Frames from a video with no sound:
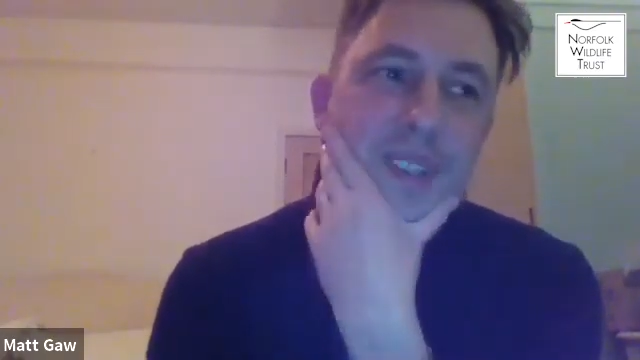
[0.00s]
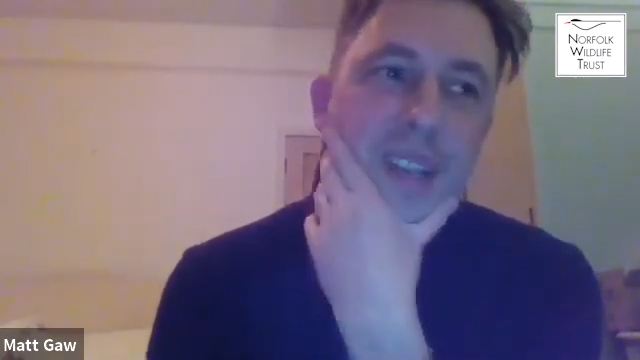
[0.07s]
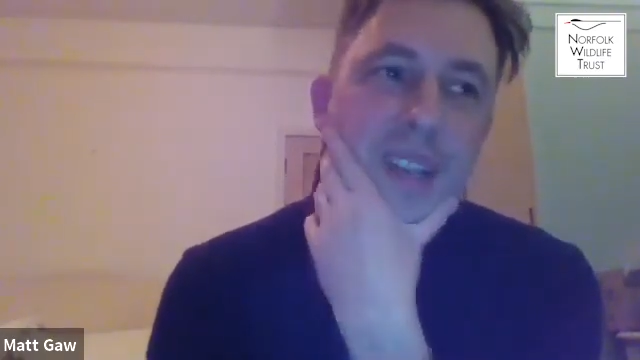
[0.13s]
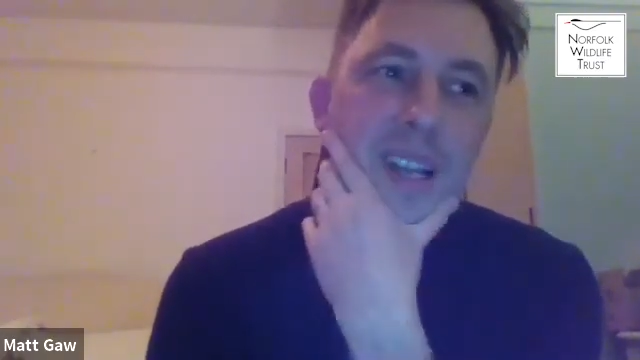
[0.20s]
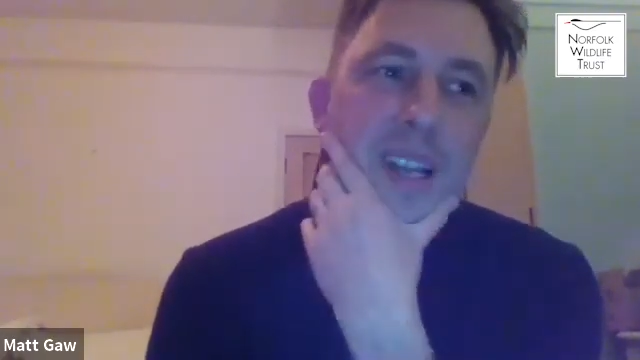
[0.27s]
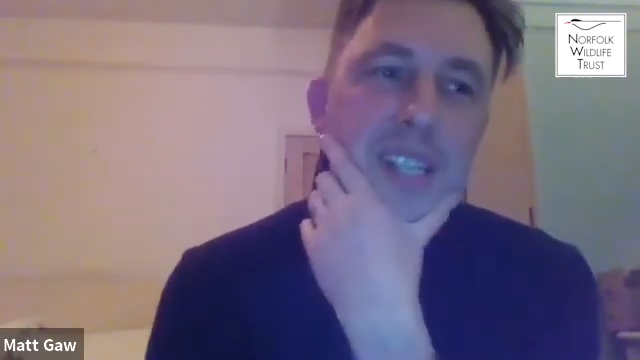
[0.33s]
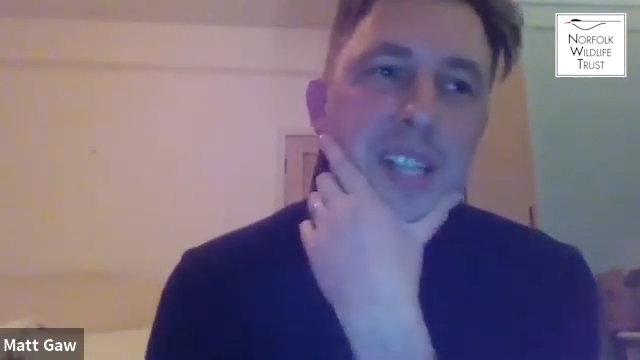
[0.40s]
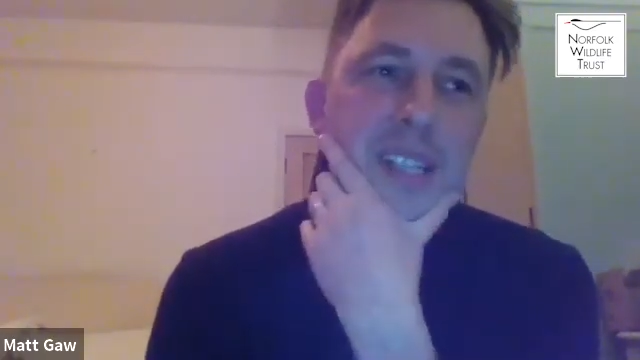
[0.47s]

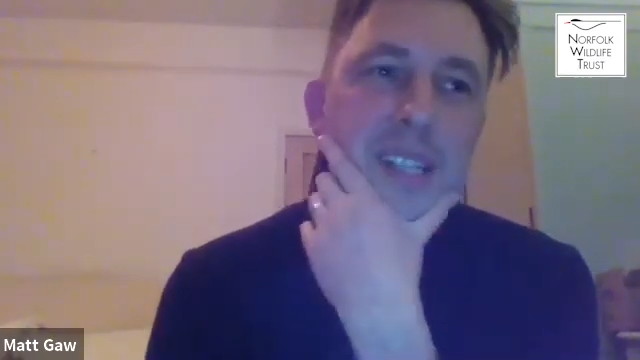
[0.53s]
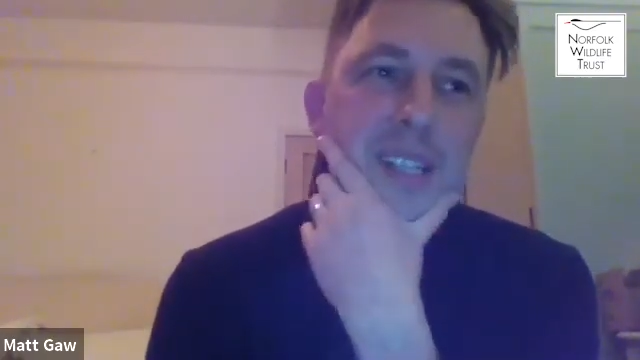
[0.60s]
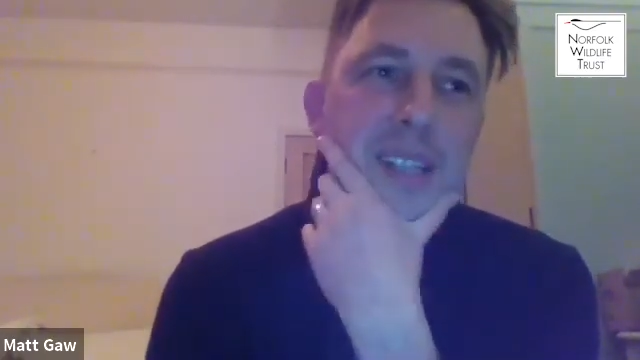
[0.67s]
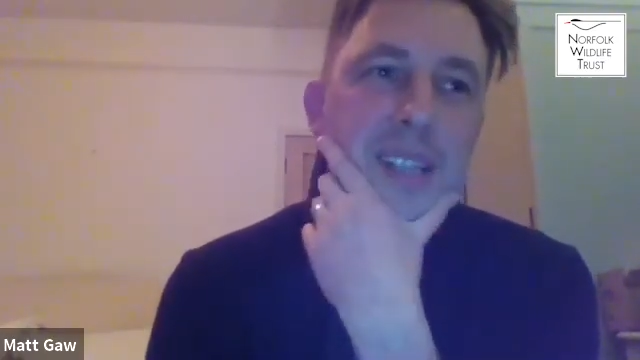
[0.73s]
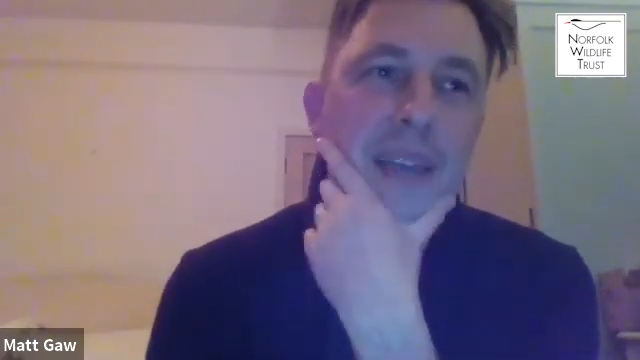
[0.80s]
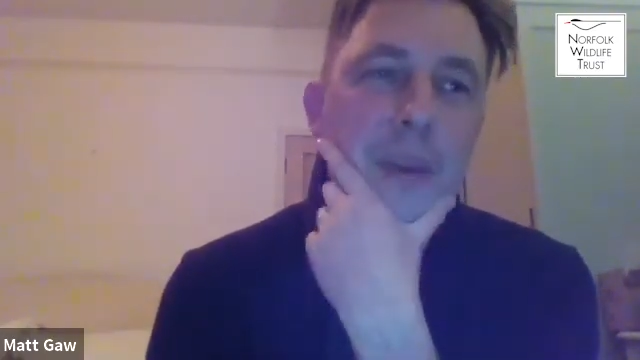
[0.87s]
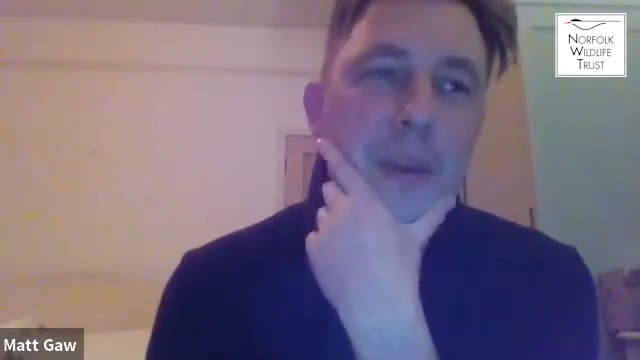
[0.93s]
it's just that